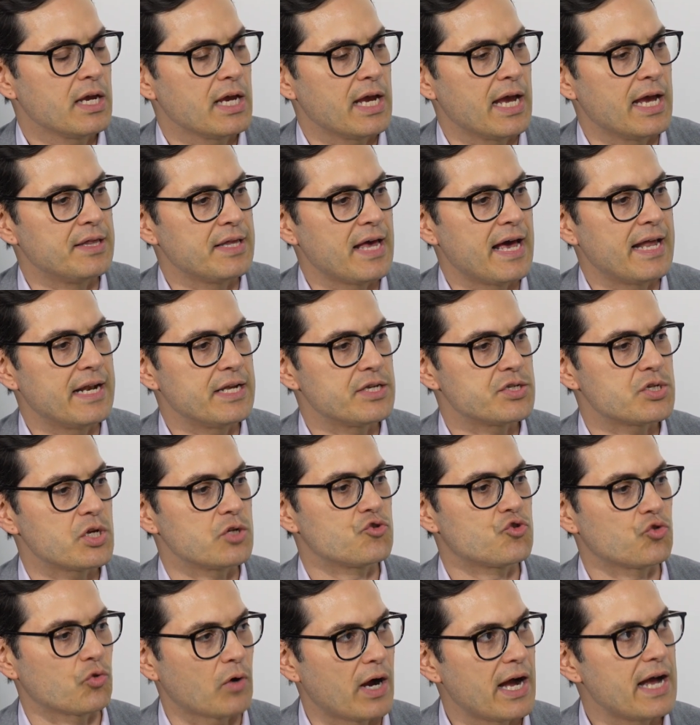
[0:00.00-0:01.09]
And that is
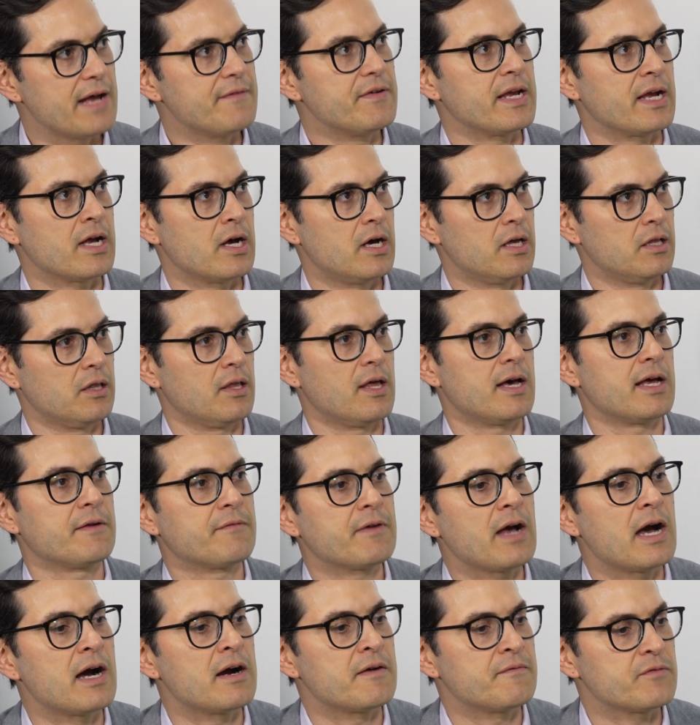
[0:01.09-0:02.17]
driving a lot of
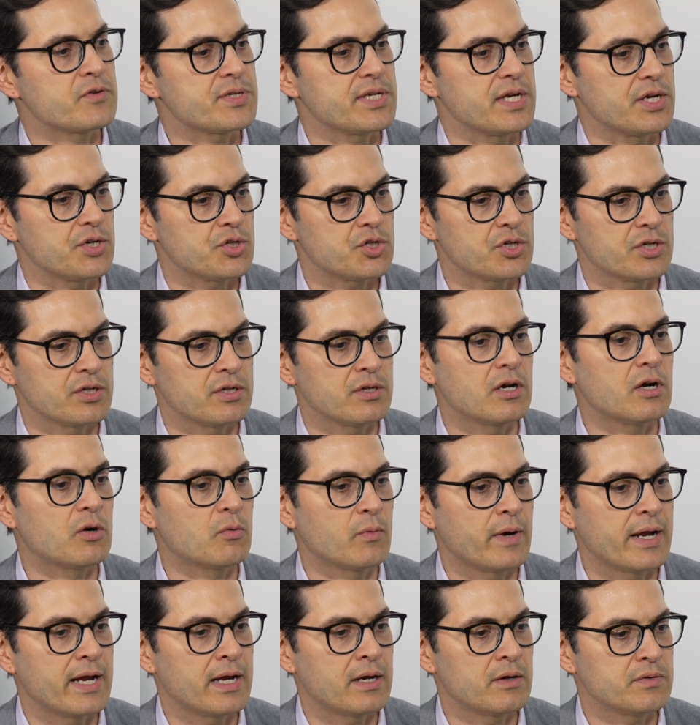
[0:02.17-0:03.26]
conversation
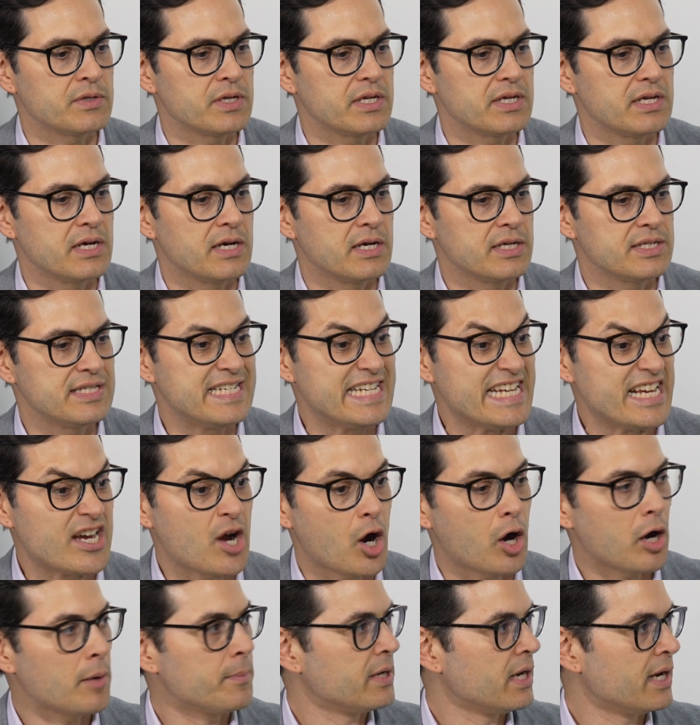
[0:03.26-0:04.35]
around
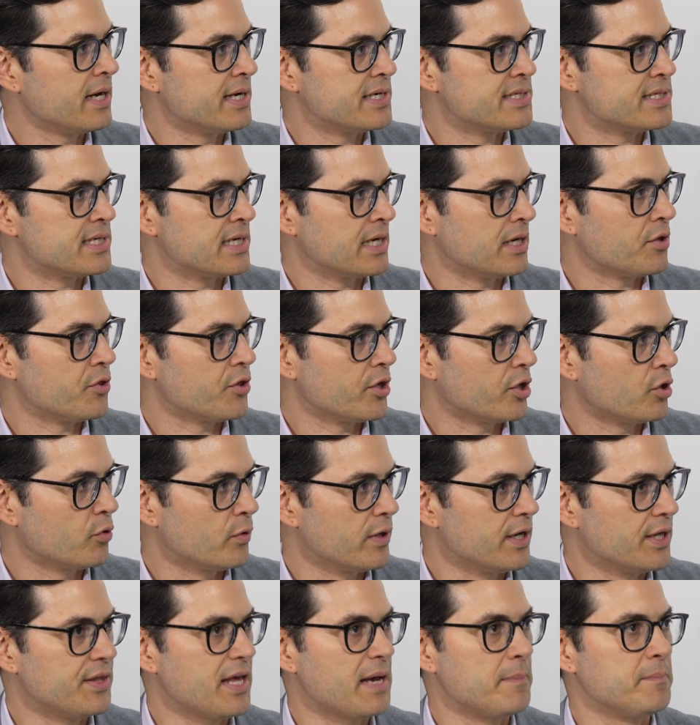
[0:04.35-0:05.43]
decarbonizing the
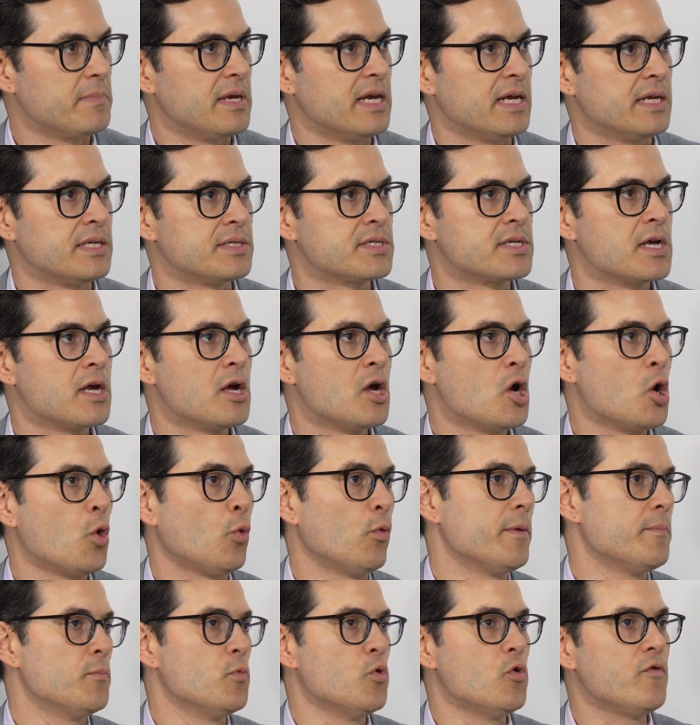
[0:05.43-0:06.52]
grid. That means
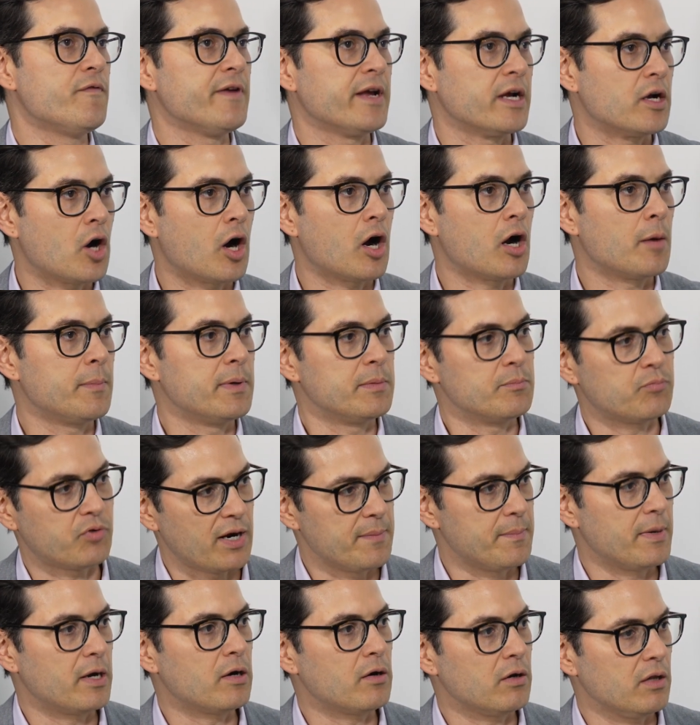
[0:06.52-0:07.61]
removing carbon
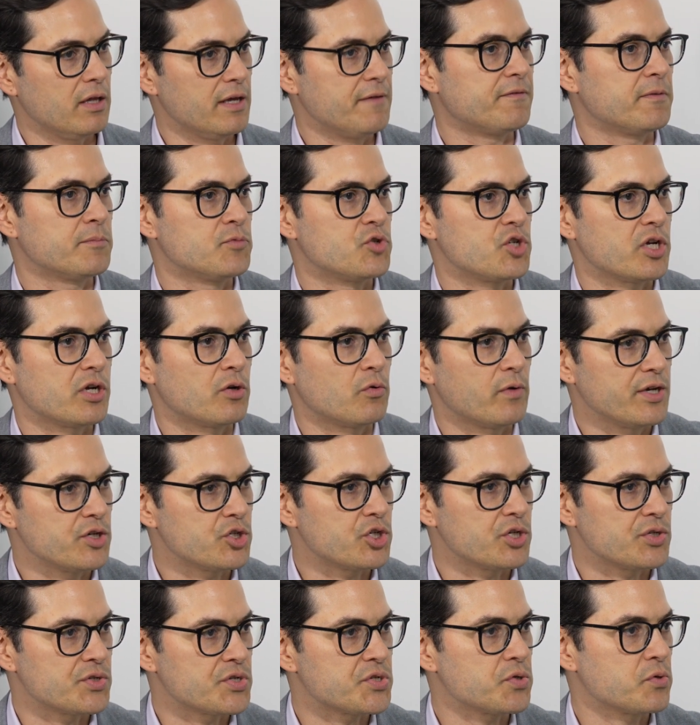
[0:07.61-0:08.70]
primarily from
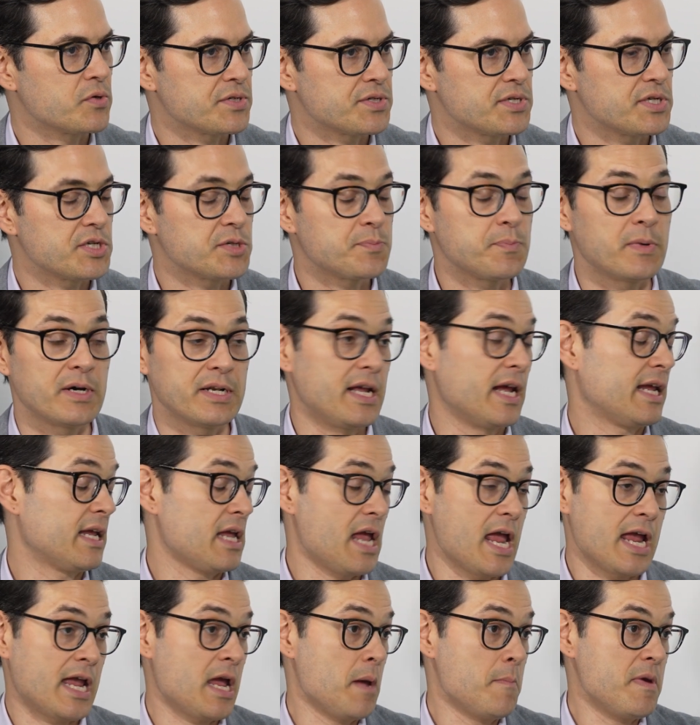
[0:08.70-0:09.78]
generation sources, but
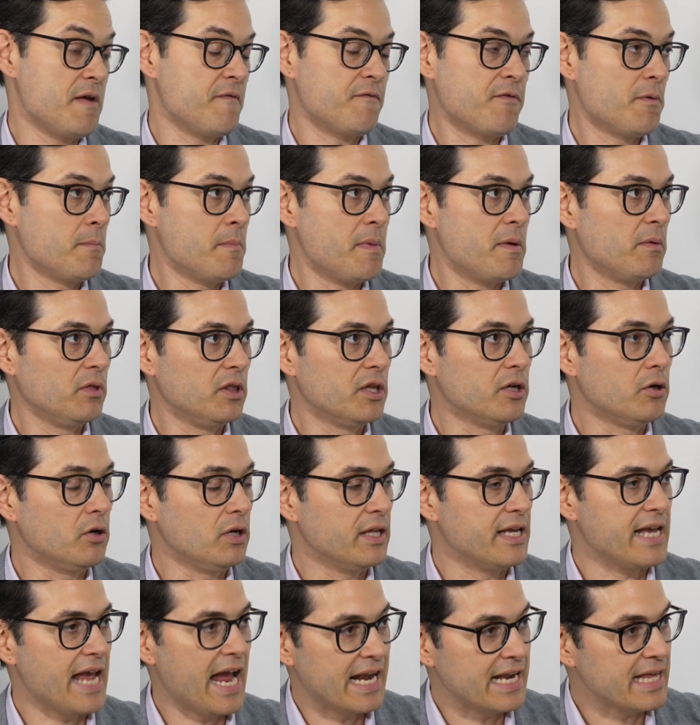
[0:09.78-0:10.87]
it can be from
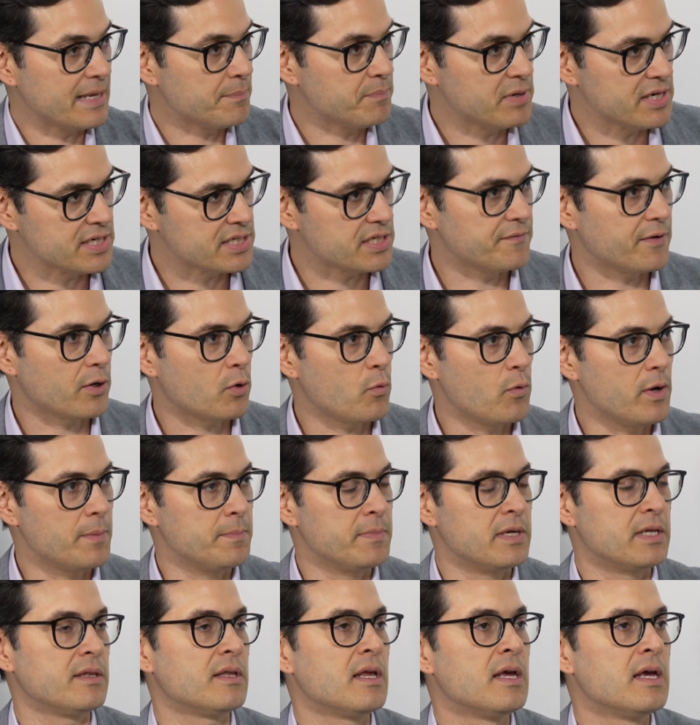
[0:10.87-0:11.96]
literally any piece of
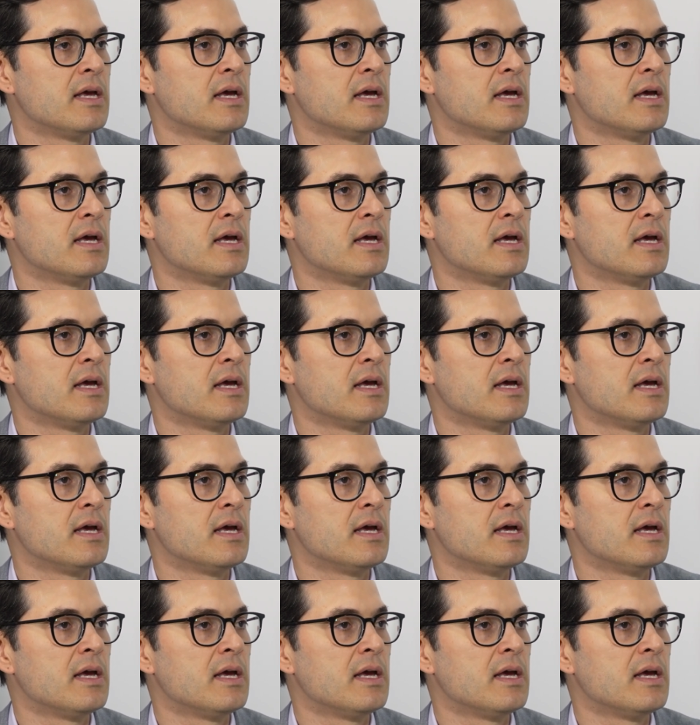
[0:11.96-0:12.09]
equipment